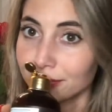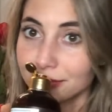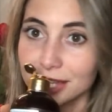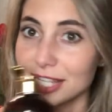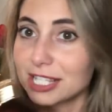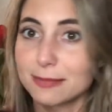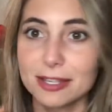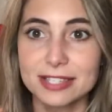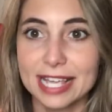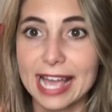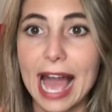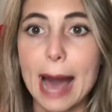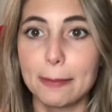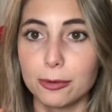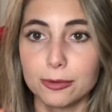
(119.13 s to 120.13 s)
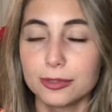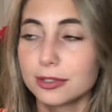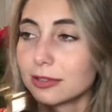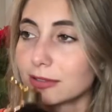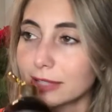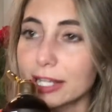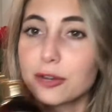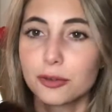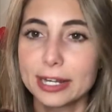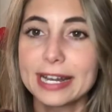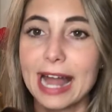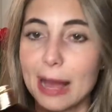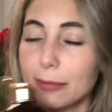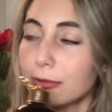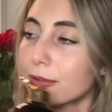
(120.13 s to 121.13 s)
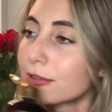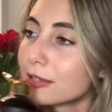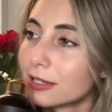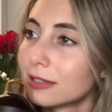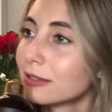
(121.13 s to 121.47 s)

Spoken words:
It smells like apples, like green apples.